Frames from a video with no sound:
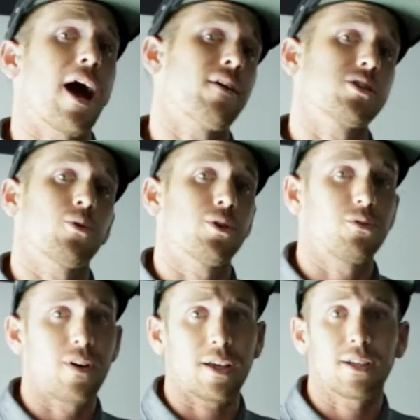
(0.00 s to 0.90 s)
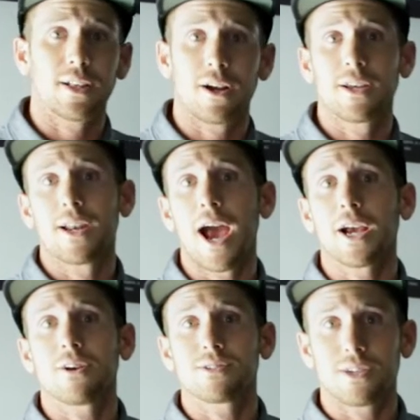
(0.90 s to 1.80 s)
how that's going to affect the clarity and
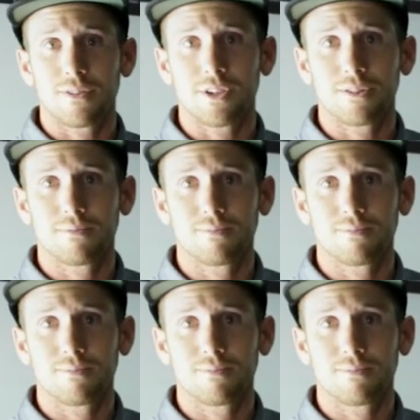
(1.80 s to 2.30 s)
accuracy of it.